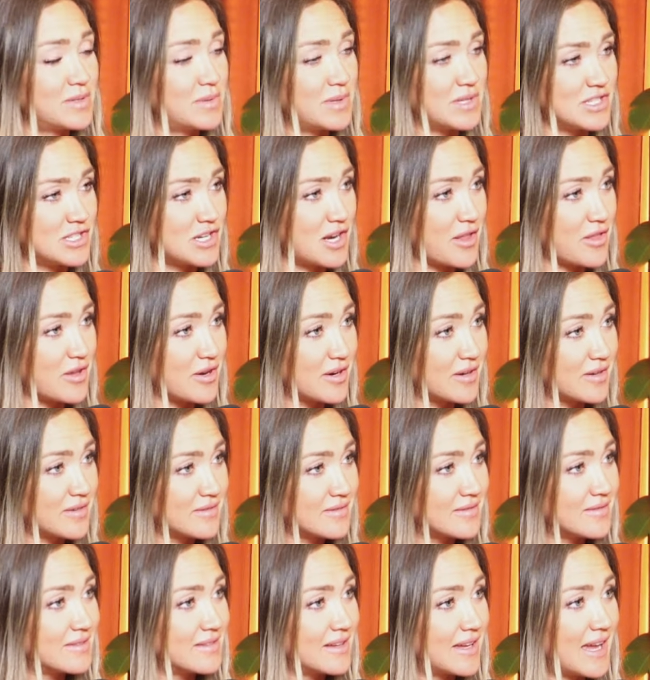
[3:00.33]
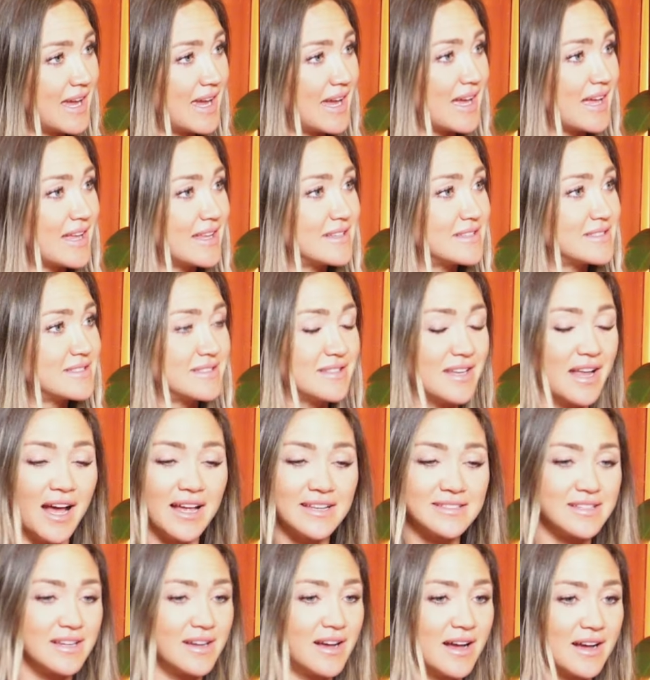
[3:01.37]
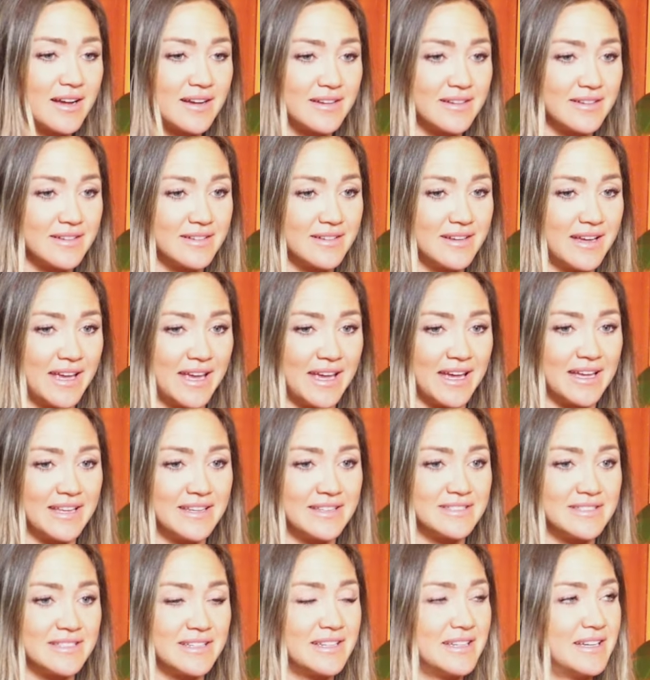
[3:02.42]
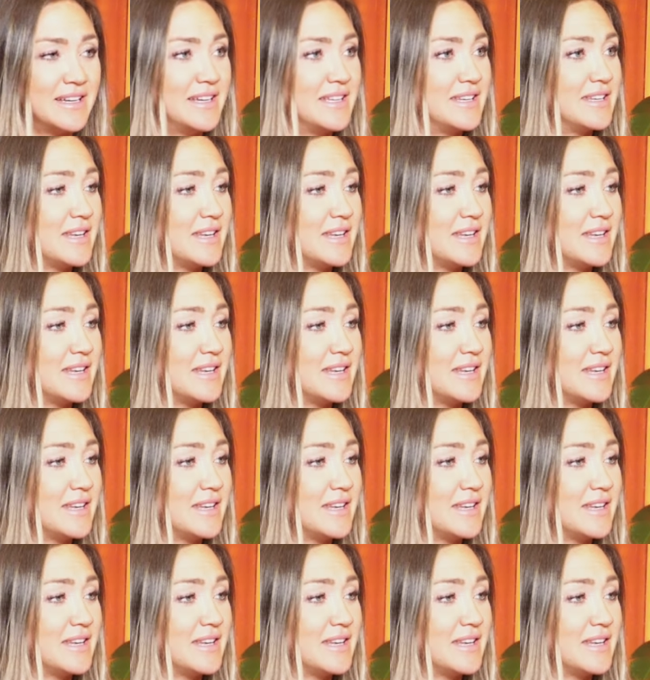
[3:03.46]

to each other and not talk Tune and out.